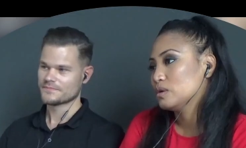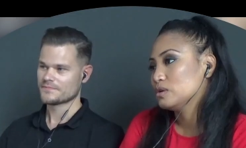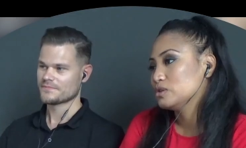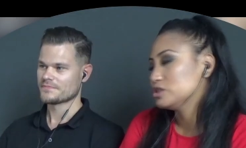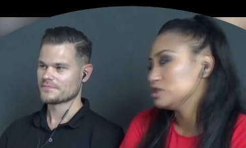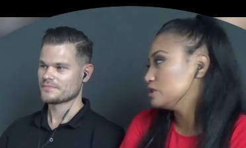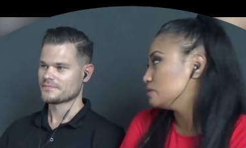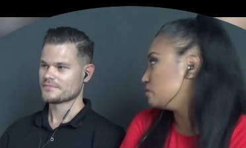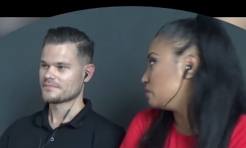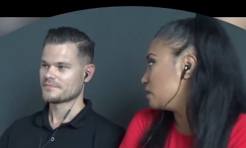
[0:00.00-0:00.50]

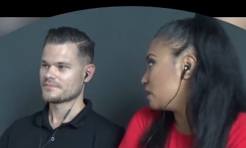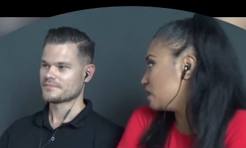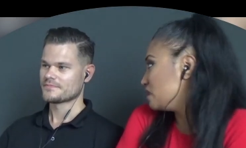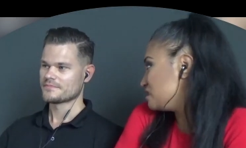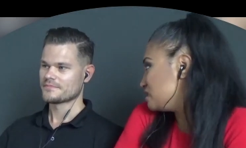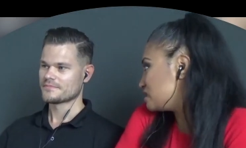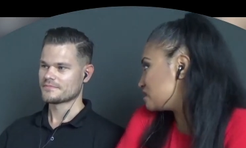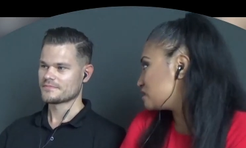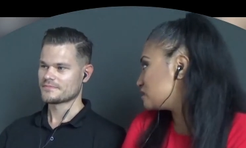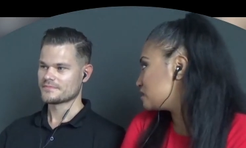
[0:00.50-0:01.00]
Speaker 1: She's
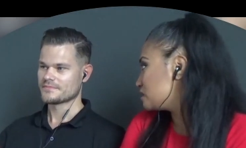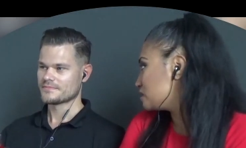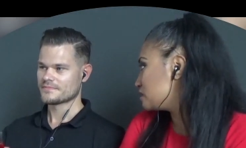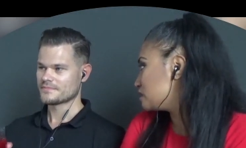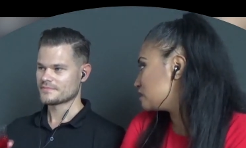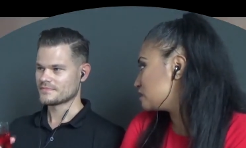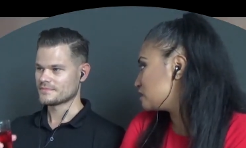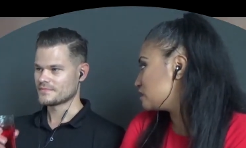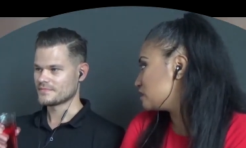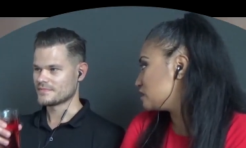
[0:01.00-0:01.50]
blonde?
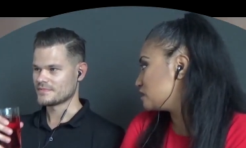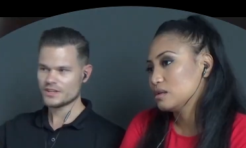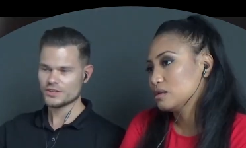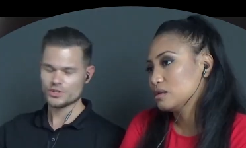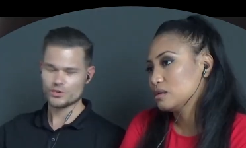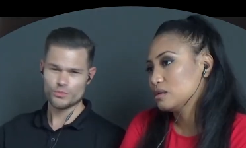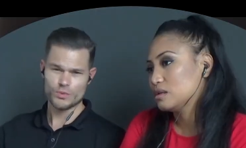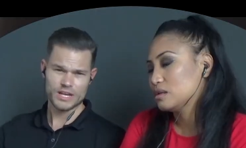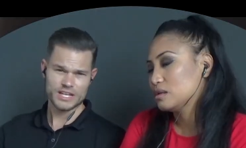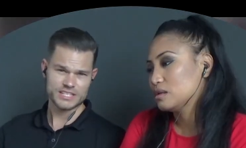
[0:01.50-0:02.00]
Speaker 2: The
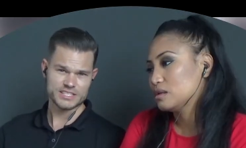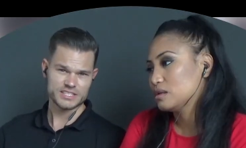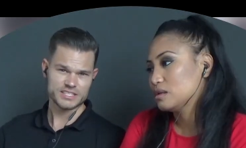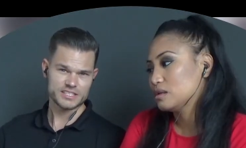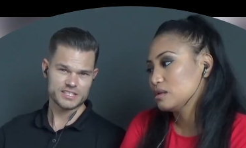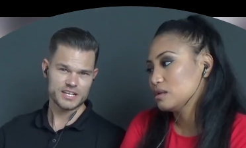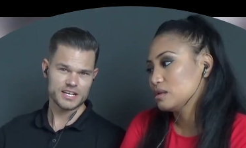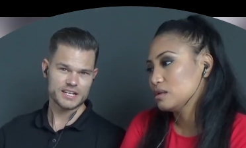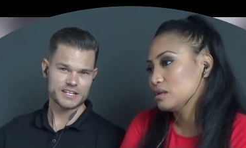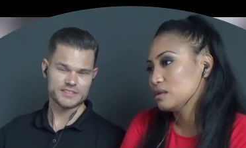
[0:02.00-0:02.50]
way she
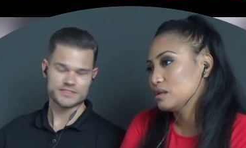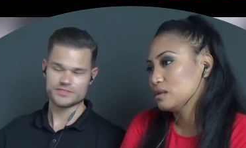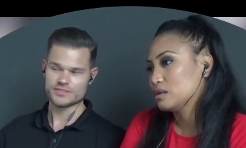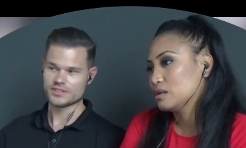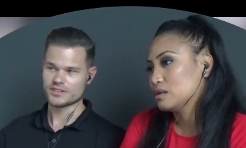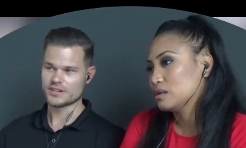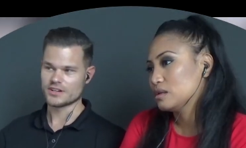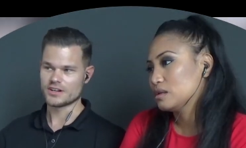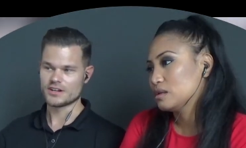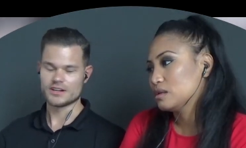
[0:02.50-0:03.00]
got into the
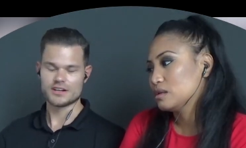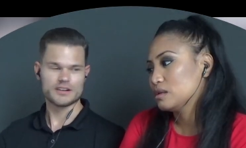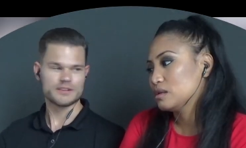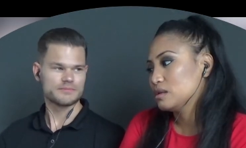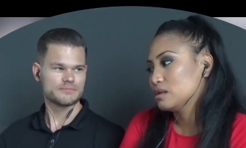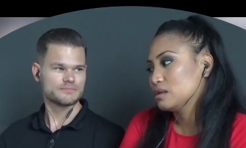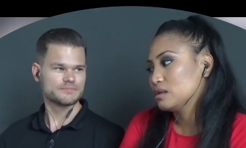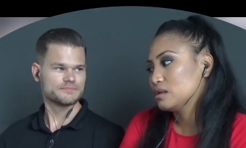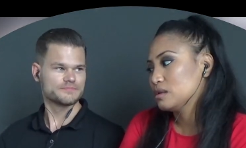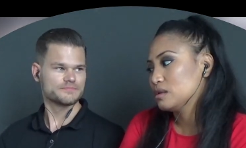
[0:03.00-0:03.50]
car.